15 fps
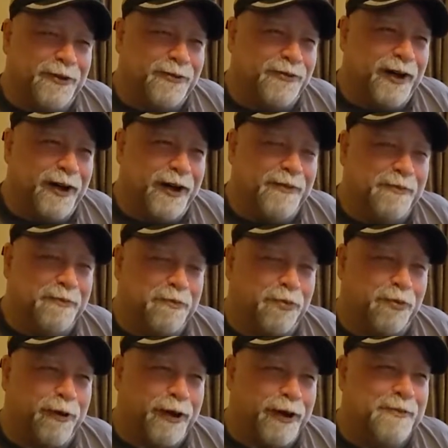to find
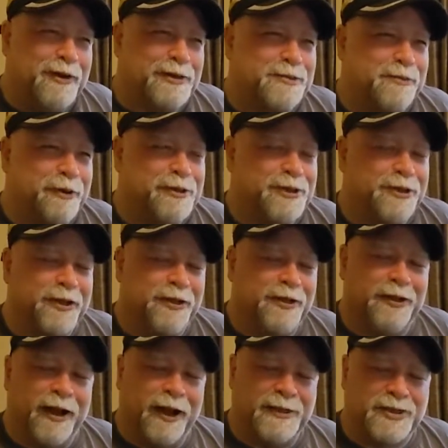pretty much mostly in the
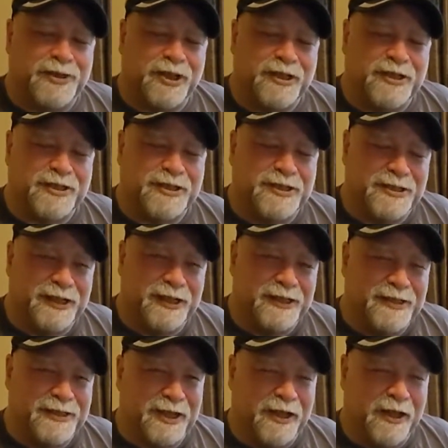United States these
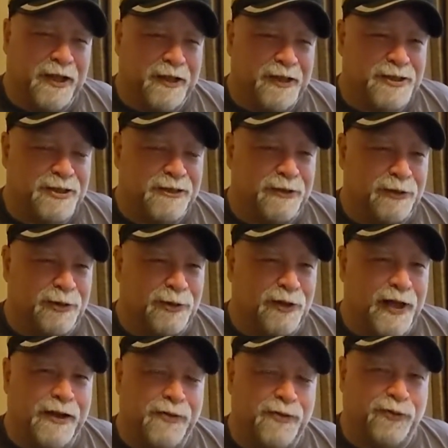days is
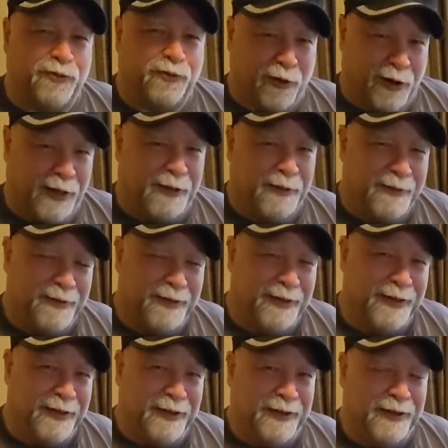lead-free.
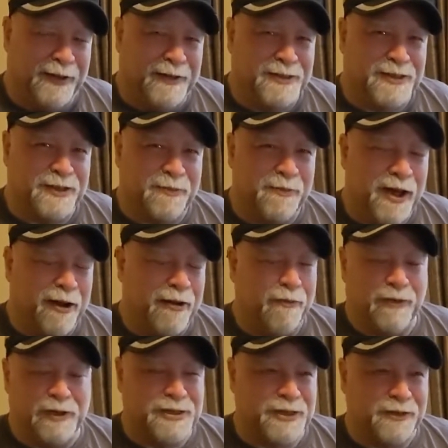It is an
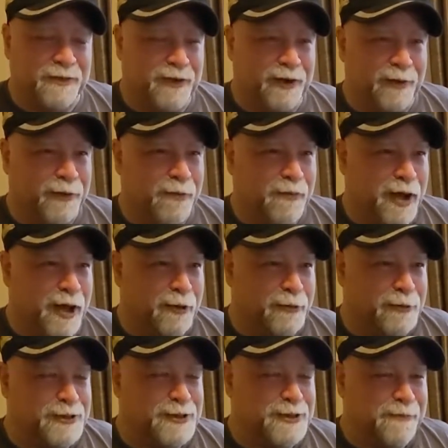amalgamation of other
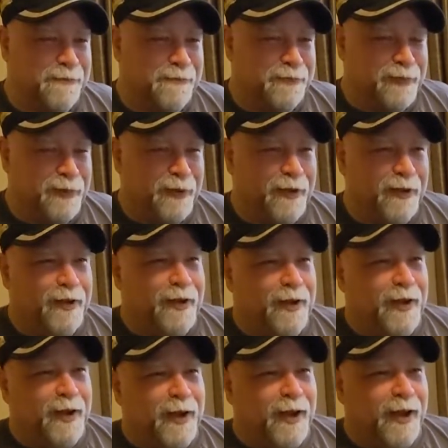metals,
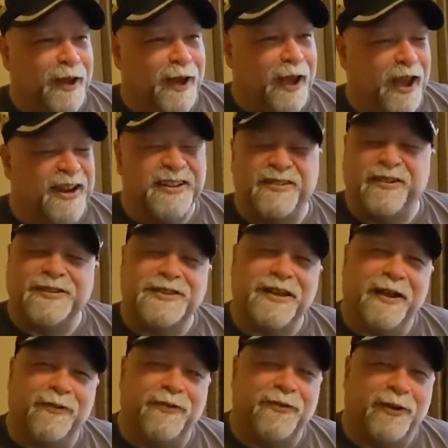and it doesn't
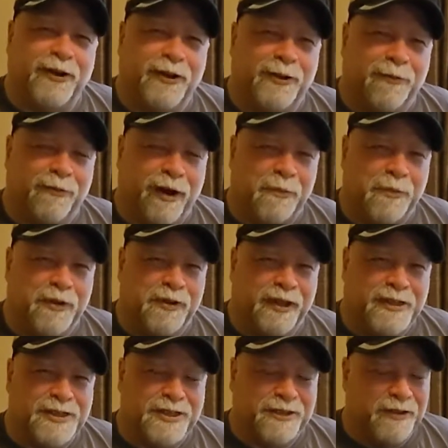have a very good
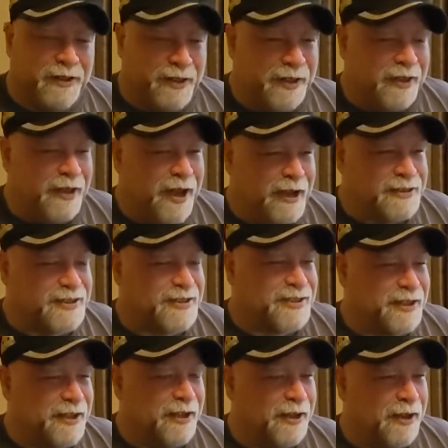reputation. Yes,
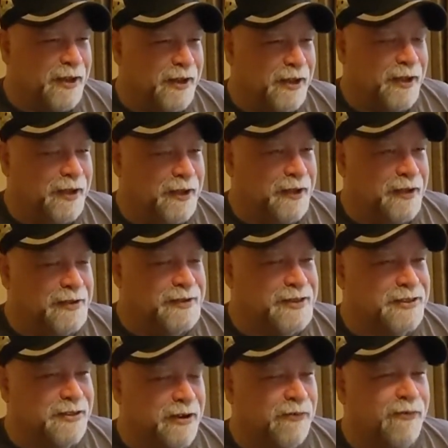it
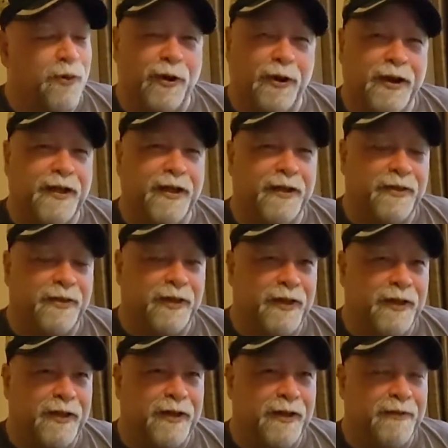is avoiding
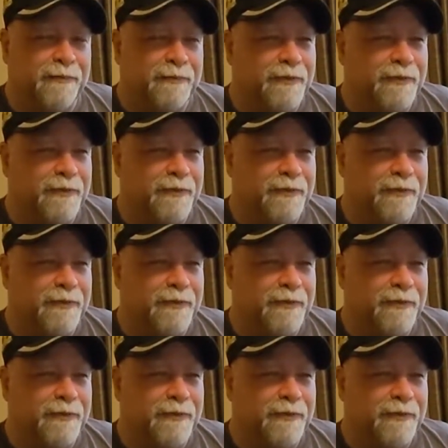the